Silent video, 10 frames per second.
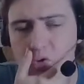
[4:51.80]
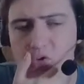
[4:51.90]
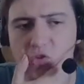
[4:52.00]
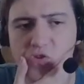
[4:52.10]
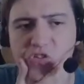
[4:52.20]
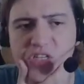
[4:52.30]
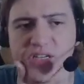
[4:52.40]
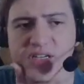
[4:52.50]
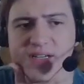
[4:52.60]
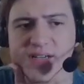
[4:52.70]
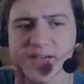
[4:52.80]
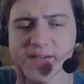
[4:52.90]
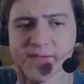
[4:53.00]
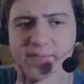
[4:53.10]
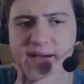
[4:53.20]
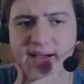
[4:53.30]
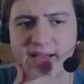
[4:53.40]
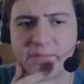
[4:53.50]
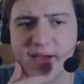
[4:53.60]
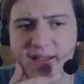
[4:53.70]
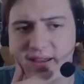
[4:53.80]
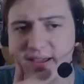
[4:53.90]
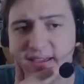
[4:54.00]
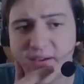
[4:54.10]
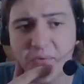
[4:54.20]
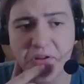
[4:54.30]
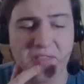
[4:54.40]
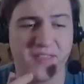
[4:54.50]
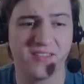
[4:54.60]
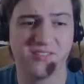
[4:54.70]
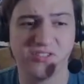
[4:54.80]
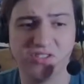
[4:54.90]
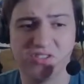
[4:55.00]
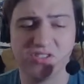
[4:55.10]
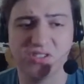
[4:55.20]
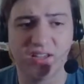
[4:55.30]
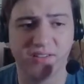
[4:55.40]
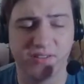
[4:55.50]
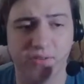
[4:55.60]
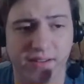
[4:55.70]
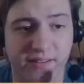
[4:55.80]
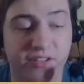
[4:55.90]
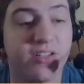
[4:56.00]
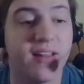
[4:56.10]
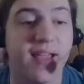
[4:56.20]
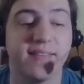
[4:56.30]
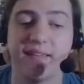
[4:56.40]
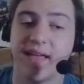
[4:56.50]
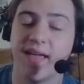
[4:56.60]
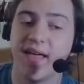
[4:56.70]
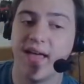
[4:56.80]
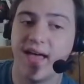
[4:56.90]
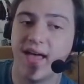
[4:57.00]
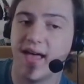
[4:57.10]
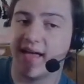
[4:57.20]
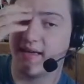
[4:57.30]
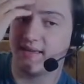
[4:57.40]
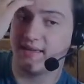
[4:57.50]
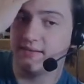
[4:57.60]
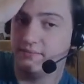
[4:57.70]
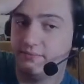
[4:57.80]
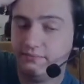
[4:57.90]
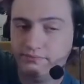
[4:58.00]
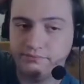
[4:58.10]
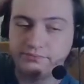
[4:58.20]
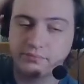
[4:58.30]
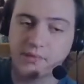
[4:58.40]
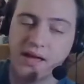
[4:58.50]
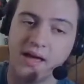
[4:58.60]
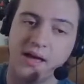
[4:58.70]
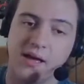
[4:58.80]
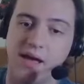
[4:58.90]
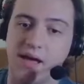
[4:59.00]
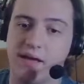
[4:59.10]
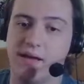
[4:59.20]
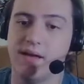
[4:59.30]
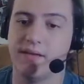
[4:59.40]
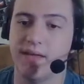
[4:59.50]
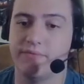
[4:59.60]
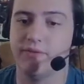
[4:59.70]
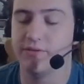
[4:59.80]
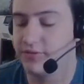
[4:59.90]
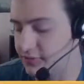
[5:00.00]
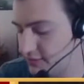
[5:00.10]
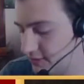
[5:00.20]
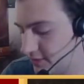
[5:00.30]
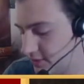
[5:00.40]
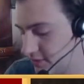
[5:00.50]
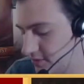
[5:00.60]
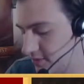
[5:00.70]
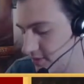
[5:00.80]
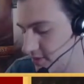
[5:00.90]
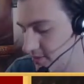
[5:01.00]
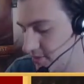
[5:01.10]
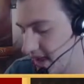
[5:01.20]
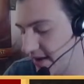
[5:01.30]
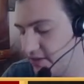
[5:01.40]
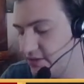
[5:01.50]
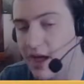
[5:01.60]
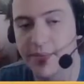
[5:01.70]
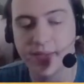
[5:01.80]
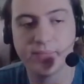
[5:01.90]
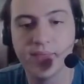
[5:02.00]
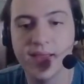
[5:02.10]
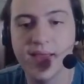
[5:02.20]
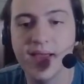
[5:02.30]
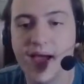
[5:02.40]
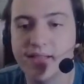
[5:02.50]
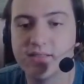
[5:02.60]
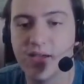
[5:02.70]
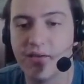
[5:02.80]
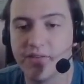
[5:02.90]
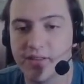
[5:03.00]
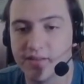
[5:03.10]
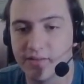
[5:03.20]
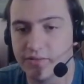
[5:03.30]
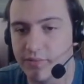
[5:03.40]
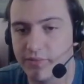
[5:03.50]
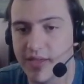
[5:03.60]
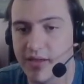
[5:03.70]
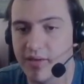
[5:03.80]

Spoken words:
Georgina, my partner, one of the things that she's just started doing is actually collecting a Adeptus Mechanicus army. And so having these little symbols here,